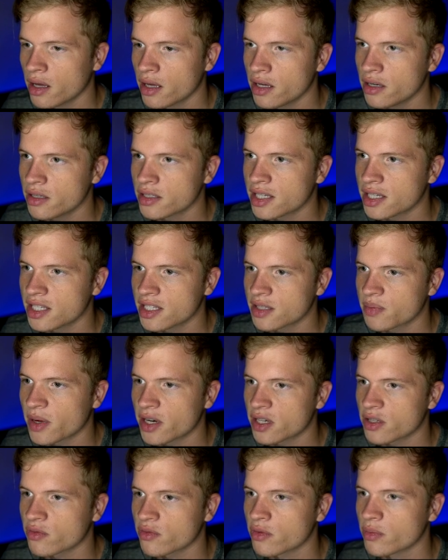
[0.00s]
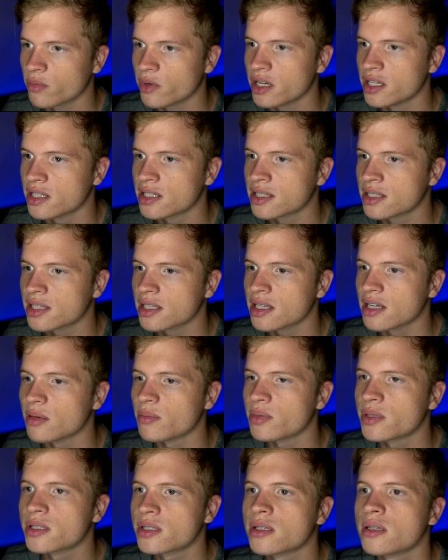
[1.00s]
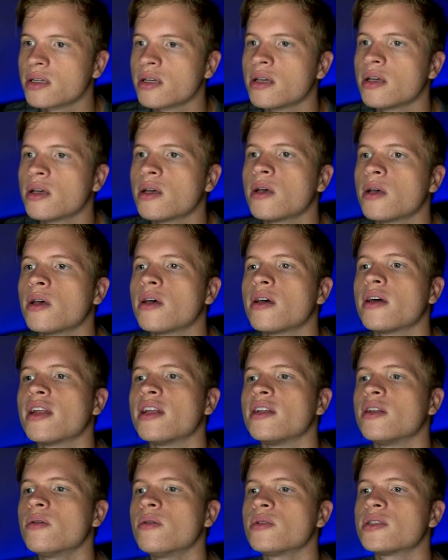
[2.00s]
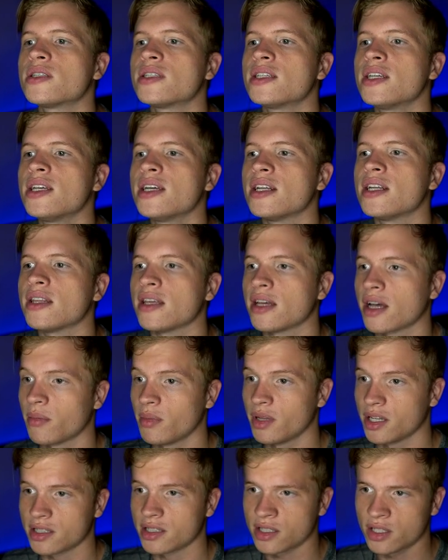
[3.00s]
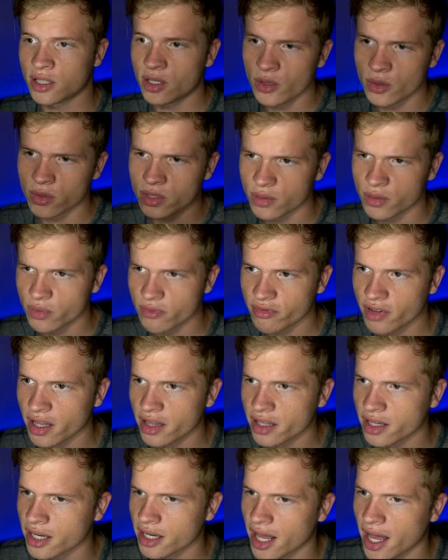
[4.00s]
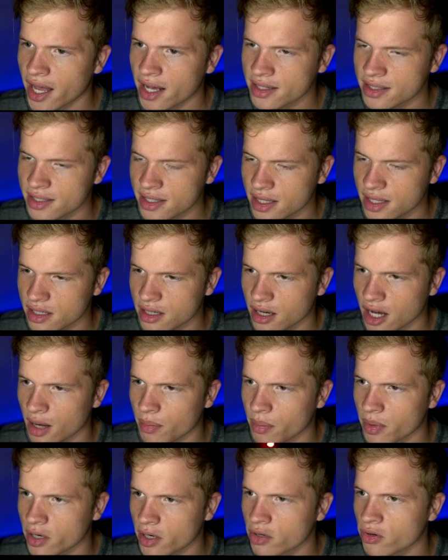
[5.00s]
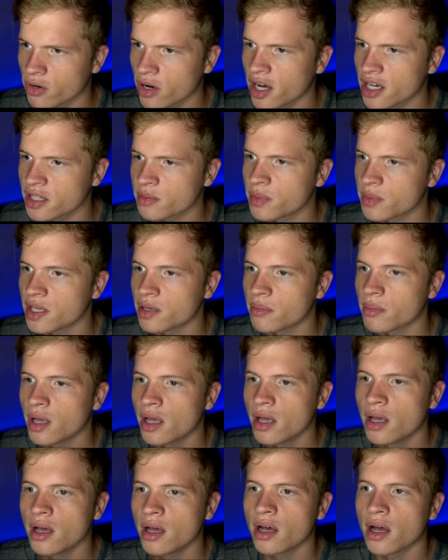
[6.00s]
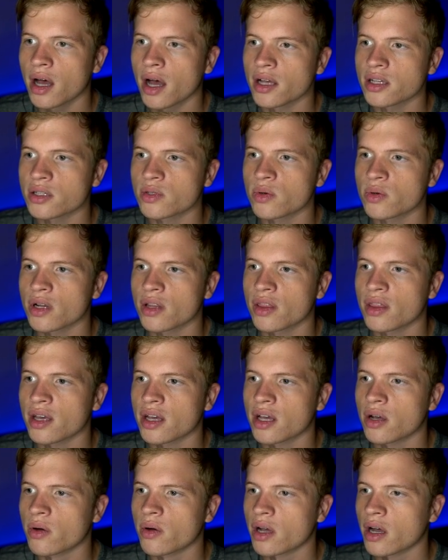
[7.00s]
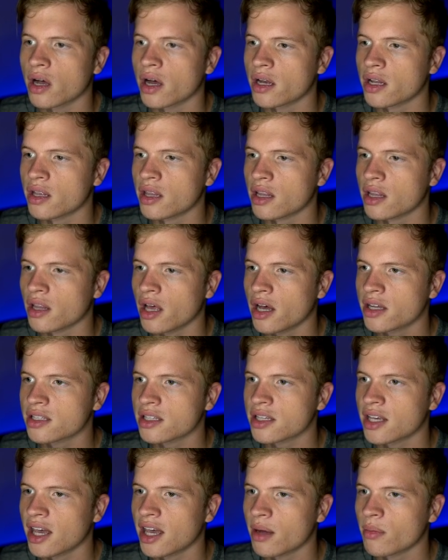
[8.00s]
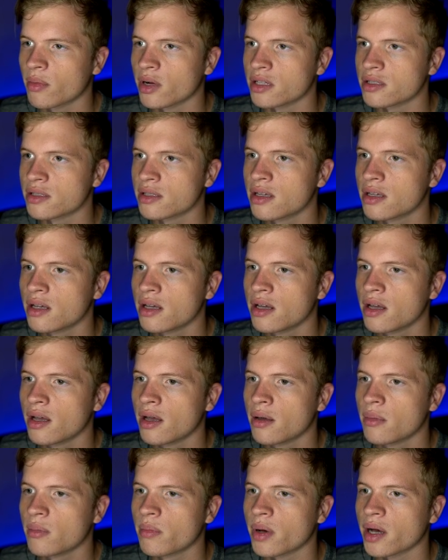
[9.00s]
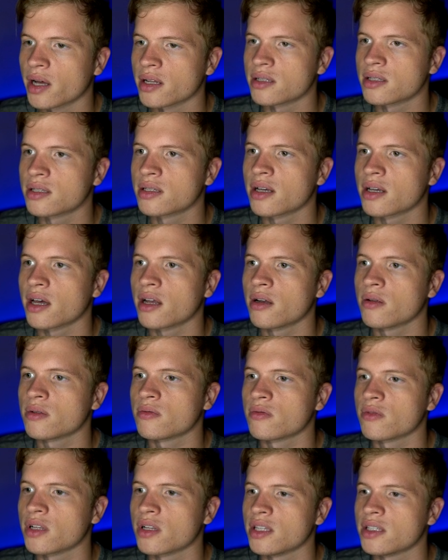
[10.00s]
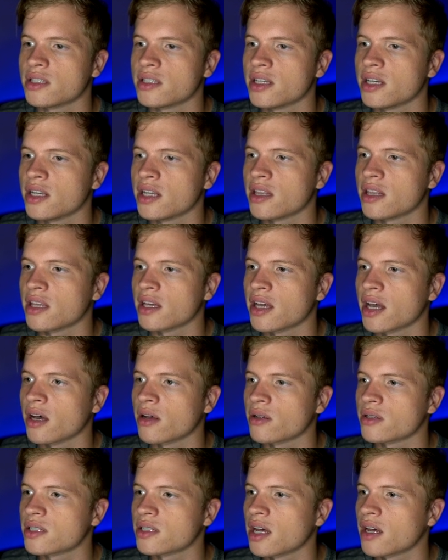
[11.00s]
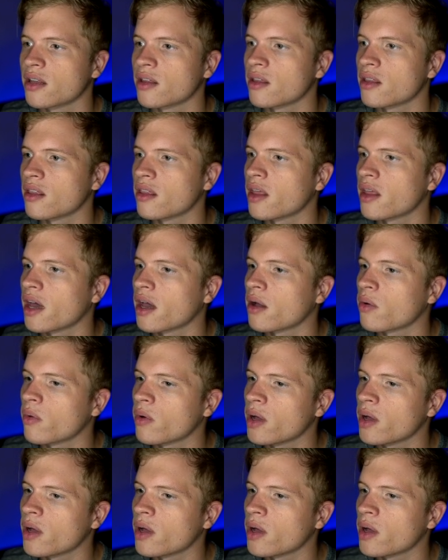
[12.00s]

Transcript: Here's his special room where he sleeps. And I don't see anything. I mean, it's huge, and we've got like an X at the top, our crossbeam sort of thing going on, and then lots of cameras. But I don't really see anything else other than that.